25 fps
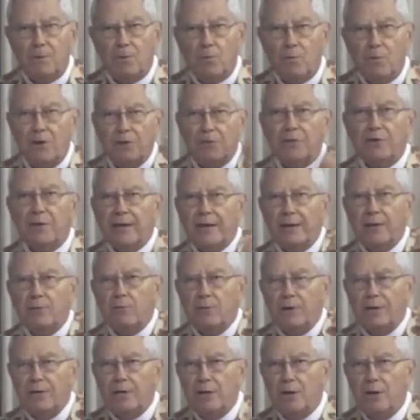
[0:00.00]
we think
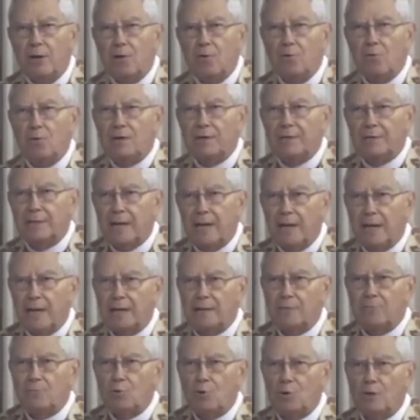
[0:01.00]
we know what
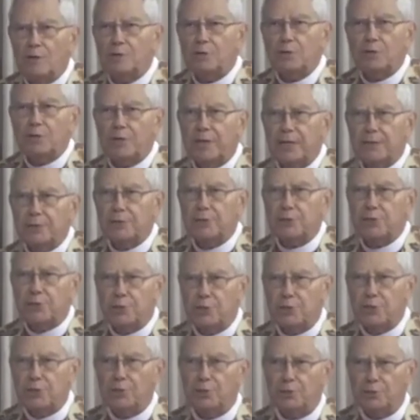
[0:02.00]
God wants us to
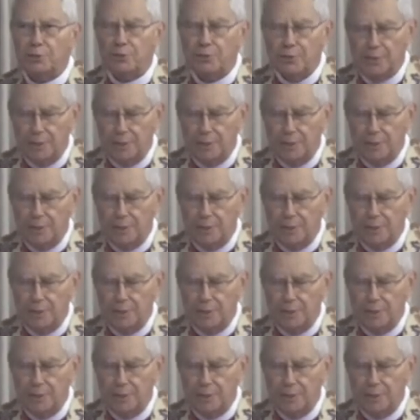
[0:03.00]
do